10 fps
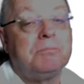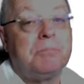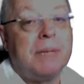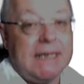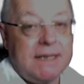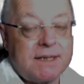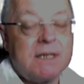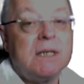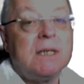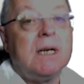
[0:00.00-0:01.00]
piece.
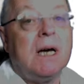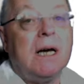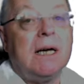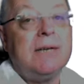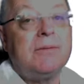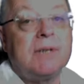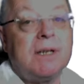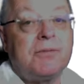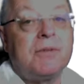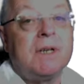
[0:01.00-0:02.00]
Even
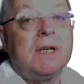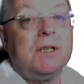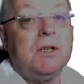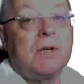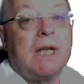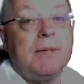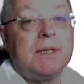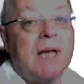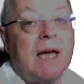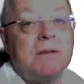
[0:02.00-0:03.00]
if you keep
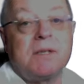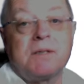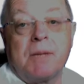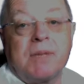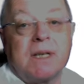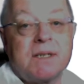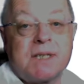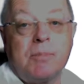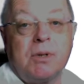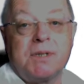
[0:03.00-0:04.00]
it down to something as
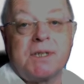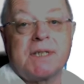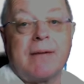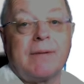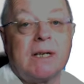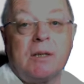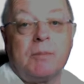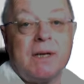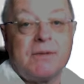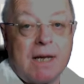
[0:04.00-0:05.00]
simple as just having a little
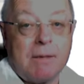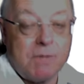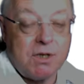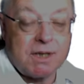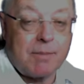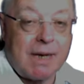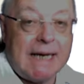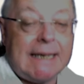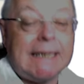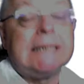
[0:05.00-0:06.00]
bit of sound music
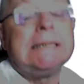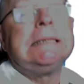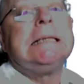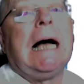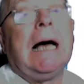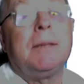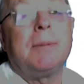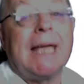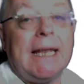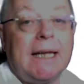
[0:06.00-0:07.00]
playing at the
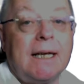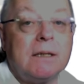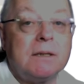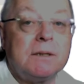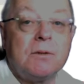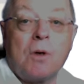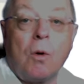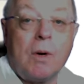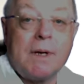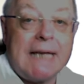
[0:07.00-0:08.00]
beginning
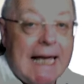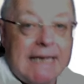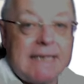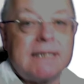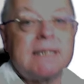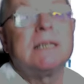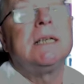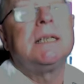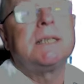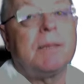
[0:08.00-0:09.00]
or at the end.
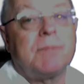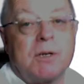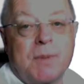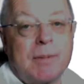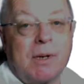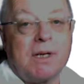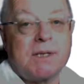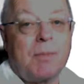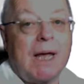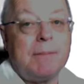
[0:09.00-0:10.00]
Sometimes people like
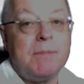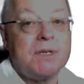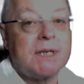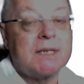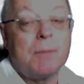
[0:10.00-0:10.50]
to play music as a